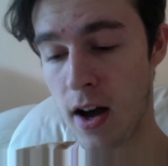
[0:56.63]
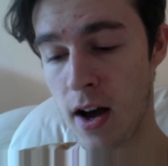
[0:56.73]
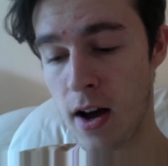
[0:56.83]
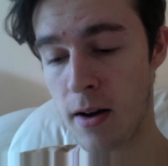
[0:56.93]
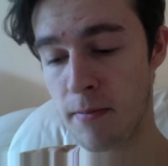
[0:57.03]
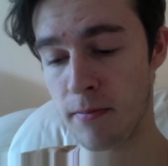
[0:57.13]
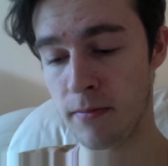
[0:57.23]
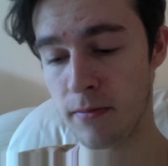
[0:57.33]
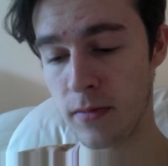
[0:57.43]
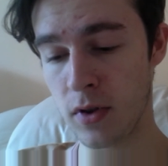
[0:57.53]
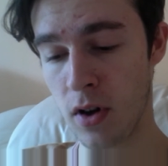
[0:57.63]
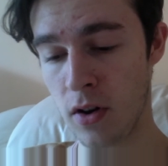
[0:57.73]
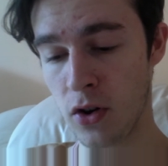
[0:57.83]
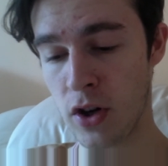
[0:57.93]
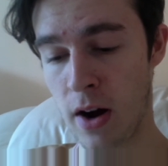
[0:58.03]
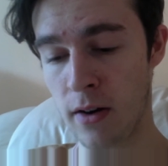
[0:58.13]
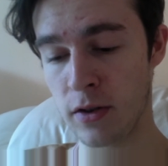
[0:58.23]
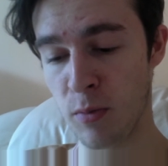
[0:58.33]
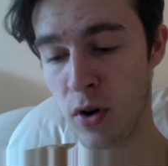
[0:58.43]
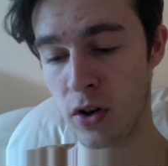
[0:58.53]
So shout
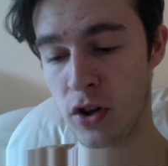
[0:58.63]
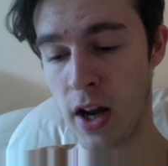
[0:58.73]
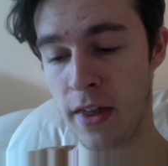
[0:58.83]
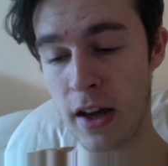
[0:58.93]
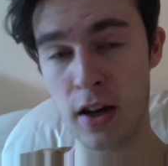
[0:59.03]
out to Brewing Shed.